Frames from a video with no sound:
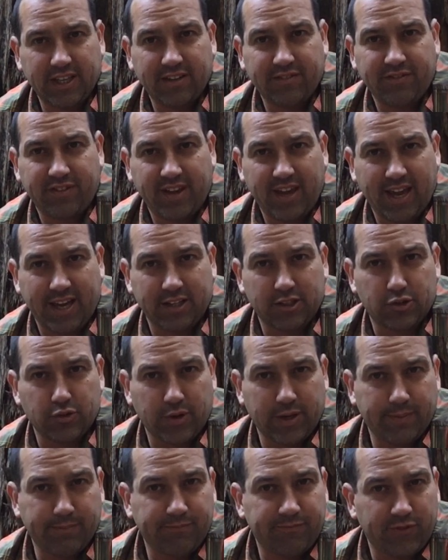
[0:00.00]
EVA
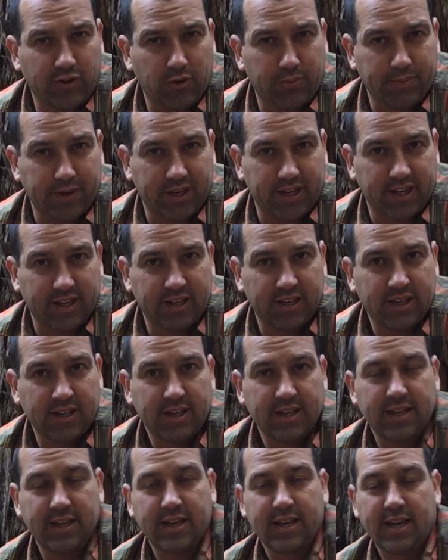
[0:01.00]
Dream Foam in it,
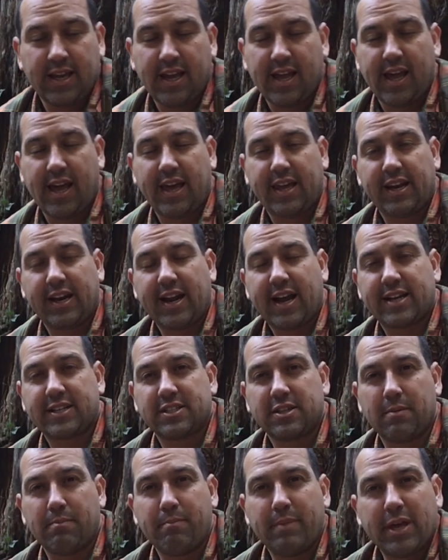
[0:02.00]
and it has
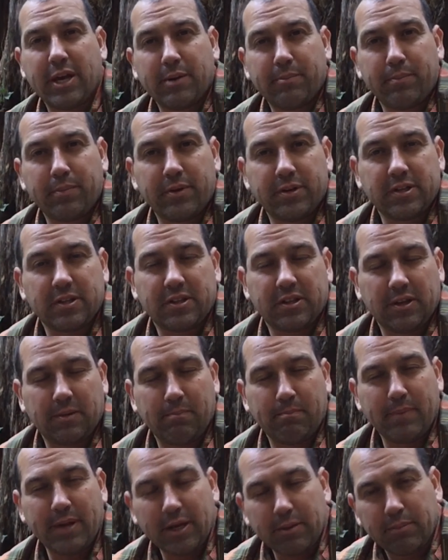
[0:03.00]
the
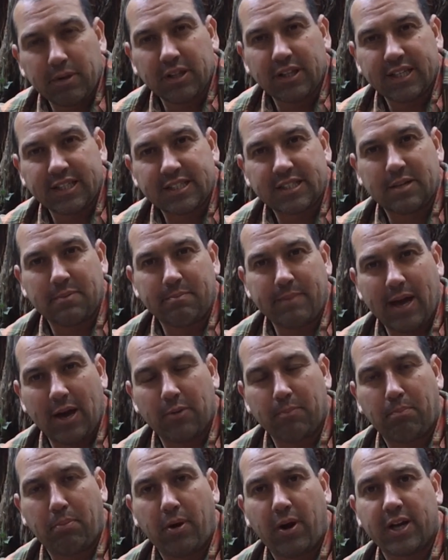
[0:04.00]
minimalist
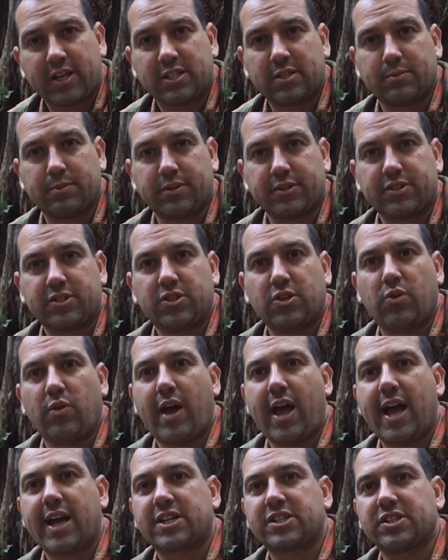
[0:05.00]
amount possible. So
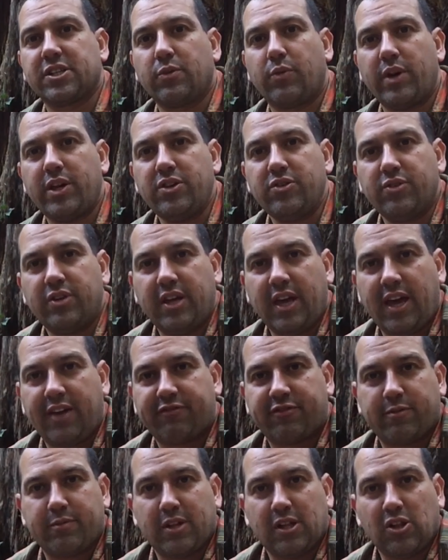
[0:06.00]
actually what you get
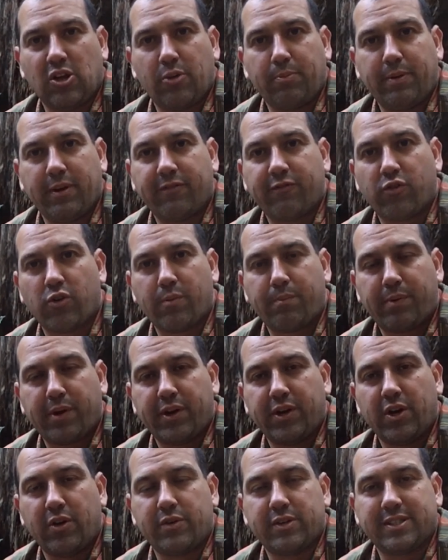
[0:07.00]
from the Lone Peak
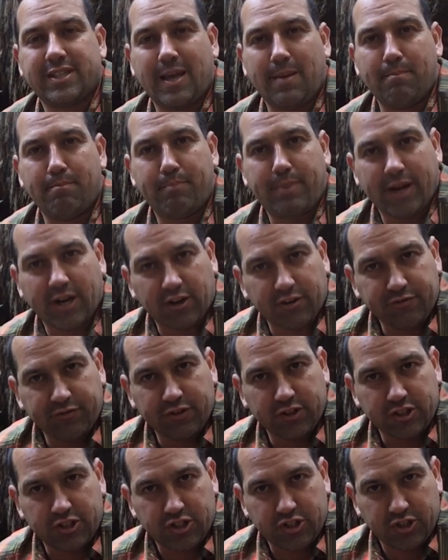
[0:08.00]
4.0 is a
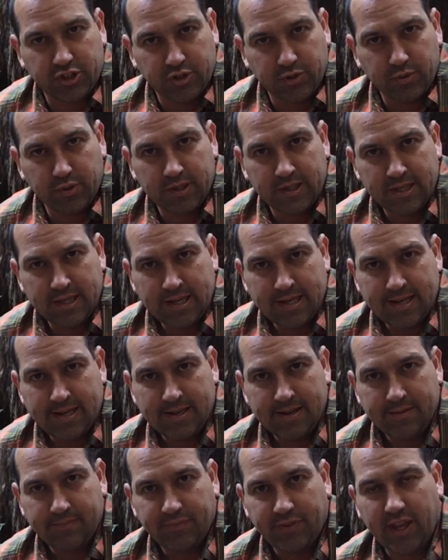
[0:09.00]
barefoot shoe
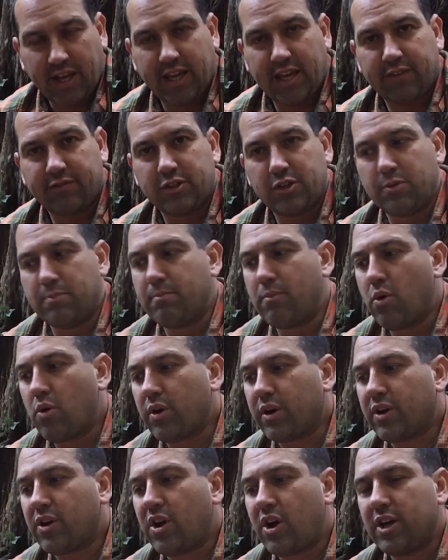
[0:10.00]
that gives you
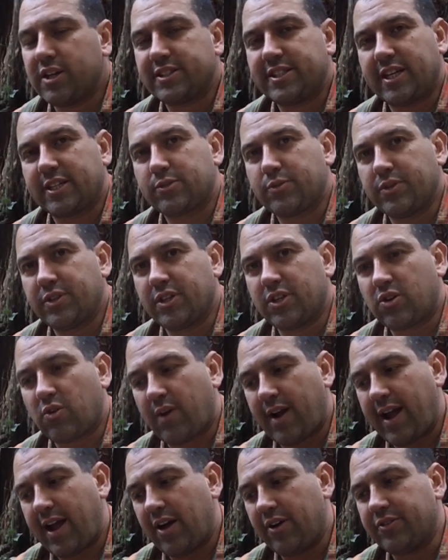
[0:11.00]
more contact with the
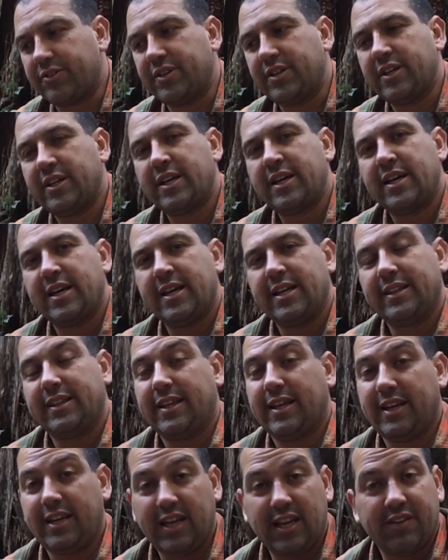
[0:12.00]
ground
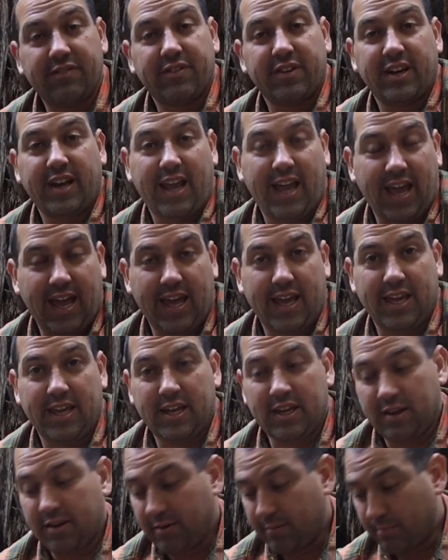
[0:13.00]
than even a